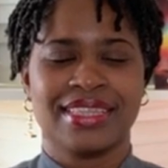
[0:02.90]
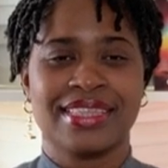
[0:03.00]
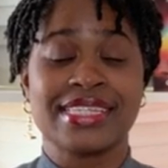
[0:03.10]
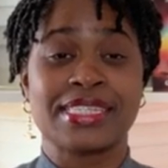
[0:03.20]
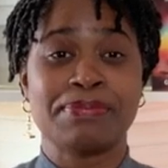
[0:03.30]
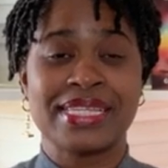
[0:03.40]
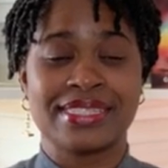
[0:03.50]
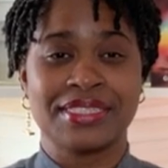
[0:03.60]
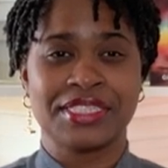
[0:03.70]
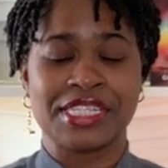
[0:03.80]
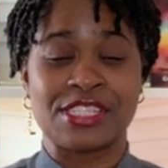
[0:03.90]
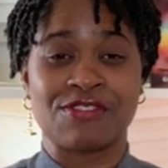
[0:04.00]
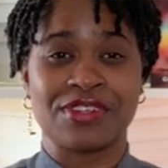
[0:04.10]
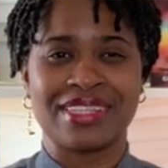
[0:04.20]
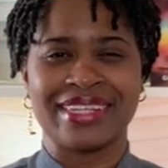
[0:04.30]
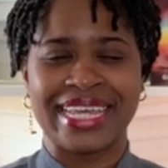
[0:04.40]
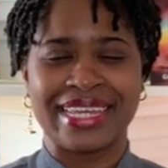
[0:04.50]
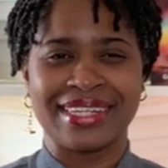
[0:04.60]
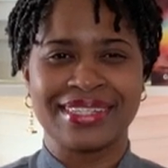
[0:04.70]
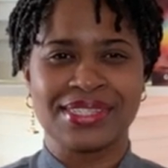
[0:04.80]
This message is for the
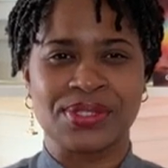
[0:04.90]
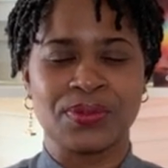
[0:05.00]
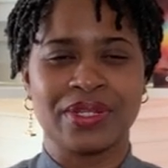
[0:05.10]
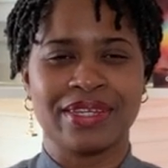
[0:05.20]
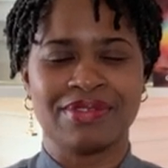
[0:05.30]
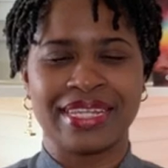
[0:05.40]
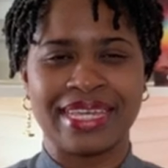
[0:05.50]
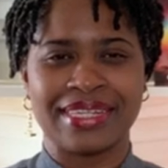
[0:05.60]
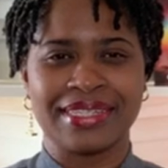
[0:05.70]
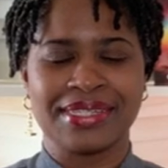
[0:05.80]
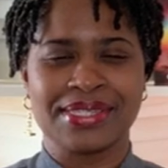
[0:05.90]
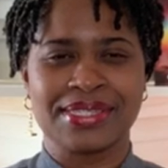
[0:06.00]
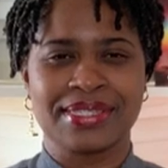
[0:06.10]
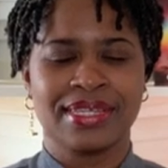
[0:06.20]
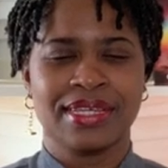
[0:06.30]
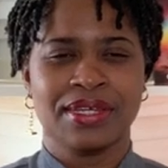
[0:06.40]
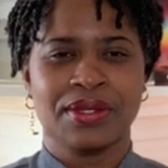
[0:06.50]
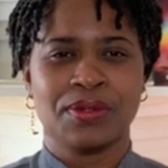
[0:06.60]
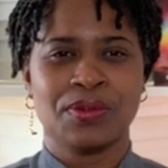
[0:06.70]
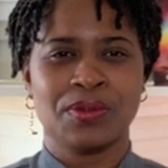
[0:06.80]
ladies who love ladies,
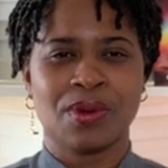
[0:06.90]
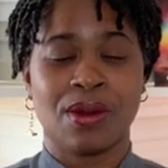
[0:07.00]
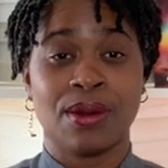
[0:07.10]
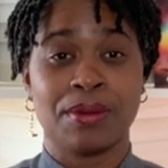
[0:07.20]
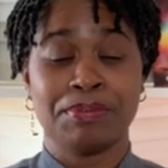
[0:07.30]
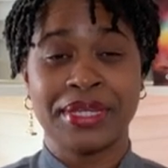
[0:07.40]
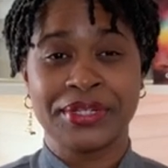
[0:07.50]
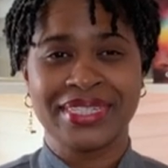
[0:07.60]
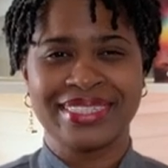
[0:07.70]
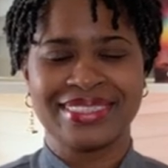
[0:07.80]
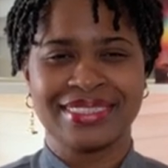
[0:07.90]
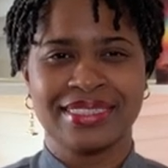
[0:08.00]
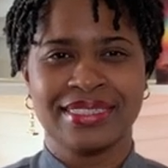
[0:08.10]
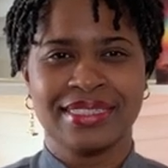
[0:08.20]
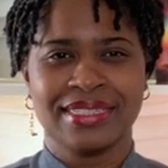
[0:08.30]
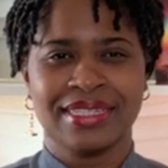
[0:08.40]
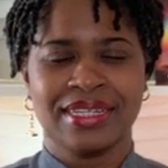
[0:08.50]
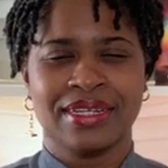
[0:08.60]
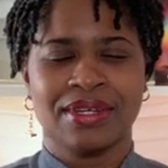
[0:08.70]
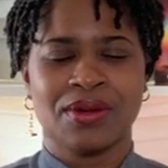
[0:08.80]
who are married
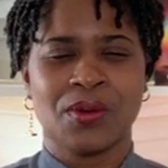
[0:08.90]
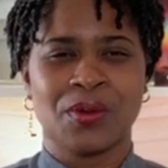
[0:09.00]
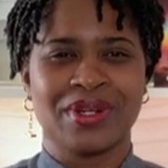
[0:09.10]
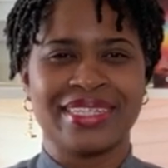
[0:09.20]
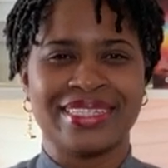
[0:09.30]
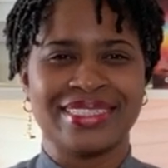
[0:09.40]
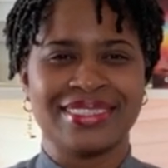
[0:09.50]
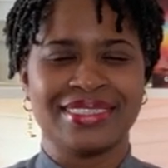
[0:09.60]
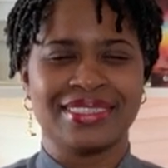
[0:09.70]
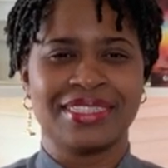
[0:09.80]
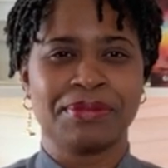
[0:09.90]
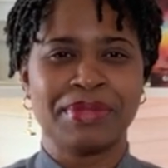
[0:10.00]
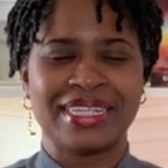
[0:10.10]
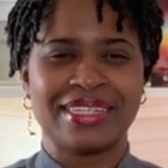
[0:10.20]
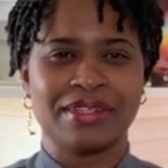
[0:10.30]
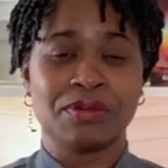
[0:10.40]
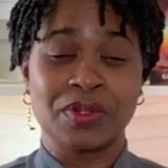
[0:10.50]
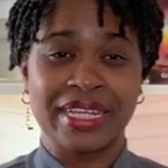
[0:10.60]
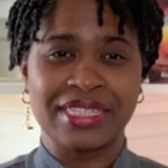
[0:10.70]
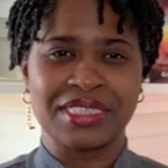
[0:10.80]
or in committed
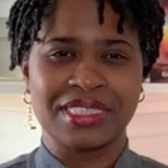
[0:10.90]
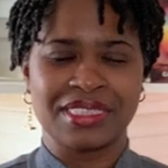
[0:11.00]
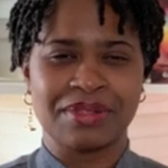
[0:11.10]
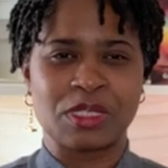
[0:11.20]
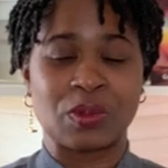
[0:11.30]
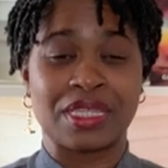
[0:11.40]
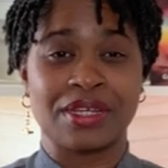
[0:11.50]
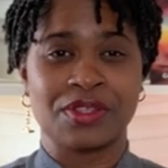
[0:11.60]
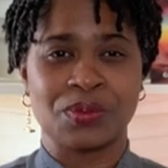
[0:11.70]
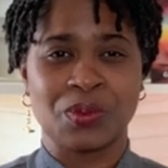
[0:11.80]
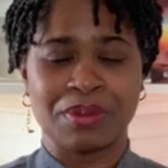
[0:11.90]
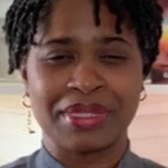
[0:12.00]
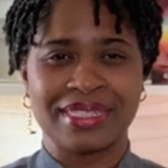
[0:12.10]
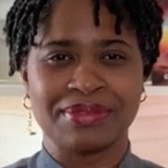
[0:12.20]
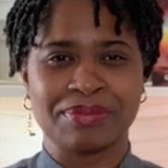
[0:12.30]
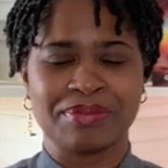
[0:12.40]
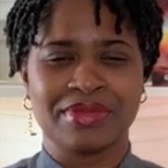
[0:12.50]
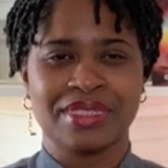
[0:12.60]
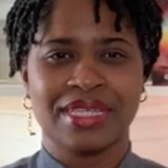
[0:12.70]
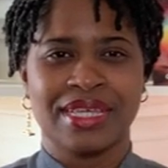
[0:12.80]
relationships with other women,
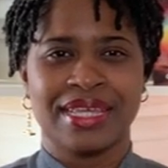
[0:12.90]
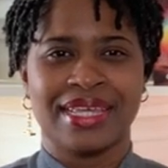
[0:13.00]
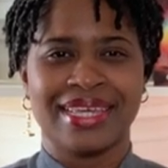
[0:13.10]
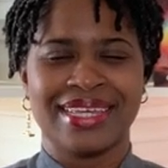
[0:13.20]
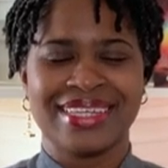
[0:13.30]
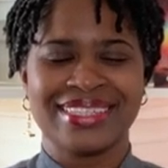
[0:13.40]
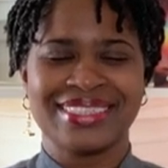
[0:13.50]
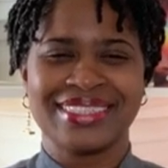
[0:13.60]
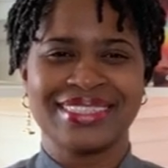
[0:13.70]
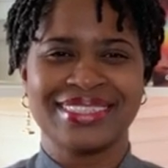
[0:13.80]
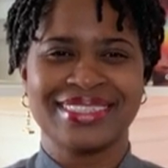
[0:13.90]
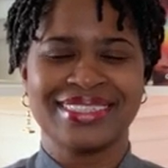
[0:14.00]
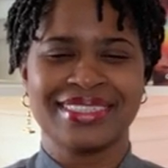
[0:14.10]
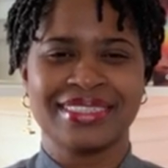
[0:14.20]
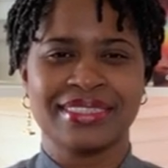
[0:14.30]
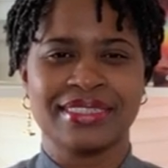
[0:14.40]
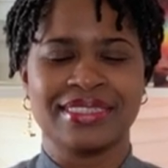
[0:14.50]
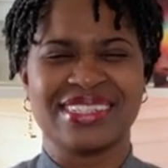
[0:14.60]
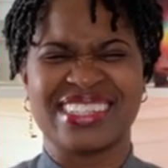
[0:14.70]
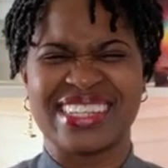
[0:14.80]
and
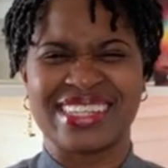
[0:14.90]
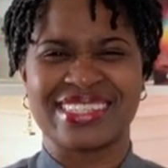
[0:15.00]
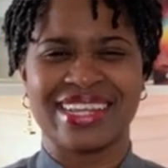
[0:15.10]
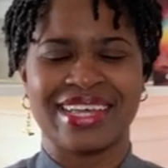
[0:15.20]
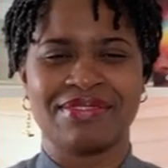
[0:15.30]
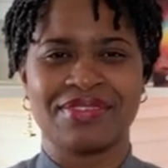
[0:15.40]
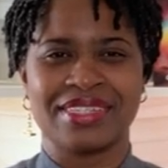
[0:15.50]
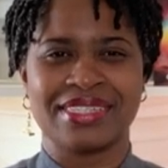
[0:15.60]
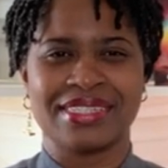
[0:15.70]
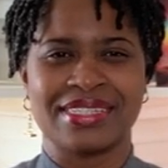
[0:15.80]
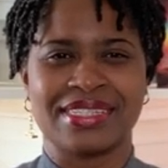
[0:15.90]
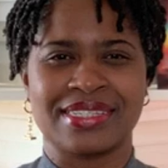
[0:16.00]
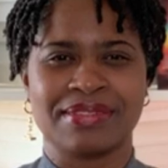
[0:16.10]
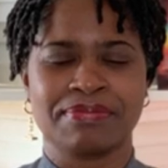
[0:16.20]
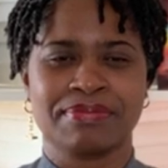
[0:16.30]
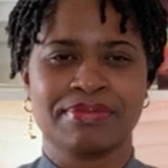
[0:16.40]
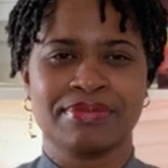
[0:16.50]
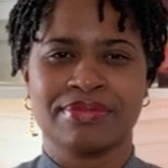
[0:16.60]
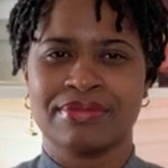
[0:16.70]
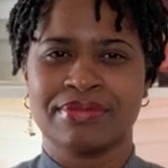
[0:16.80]
your sex life is
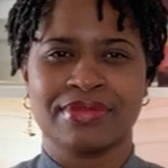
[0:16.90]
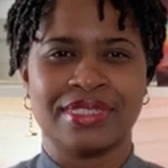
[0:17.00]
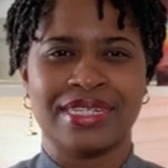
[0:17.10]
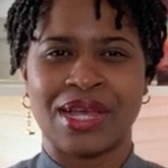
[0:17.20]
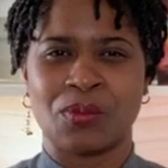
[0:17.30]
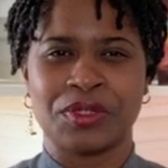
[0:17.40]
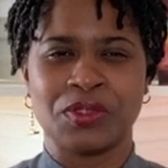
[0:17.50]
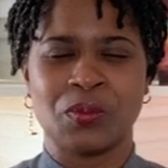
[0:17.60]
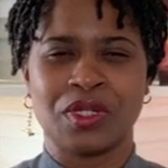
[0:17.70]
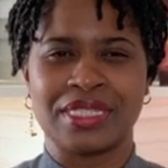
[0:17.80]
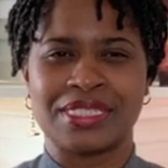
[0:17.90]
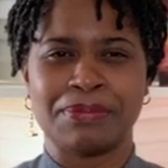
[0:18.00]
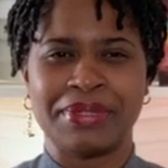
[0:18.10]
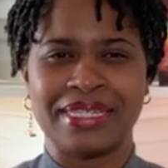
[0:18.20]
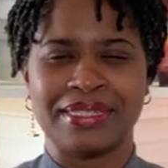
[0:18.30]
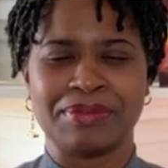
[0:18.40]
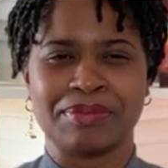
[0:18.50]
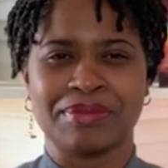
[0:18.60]
not where you want it to be.